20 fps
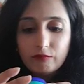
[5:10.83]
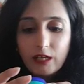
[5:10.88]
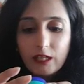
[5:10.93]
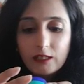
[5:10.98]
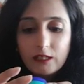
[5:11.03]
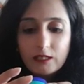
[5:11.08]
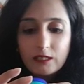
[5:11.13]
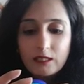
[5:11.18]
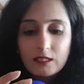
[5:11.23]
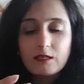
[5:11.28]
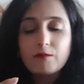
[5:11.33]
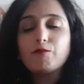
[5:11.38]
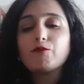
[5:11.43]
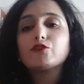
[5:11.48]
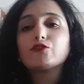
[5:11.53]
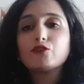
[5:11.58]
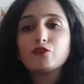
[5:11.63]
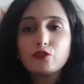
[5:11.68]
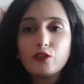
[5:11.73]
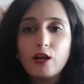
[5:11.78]
Well, this is
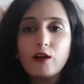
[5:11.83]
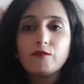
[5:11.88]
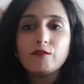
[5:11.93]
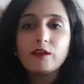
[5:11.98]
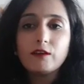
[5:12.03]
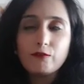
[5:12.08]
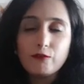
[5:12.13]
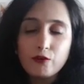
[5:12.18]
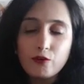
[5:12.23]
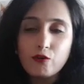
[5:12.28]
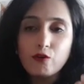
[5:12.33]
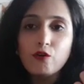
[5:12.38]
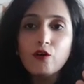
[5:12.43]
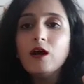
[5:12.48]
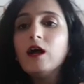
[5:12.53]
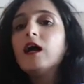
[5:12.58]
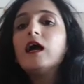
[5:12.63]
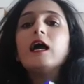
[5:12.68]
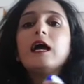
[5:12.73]
supposed to sort of give you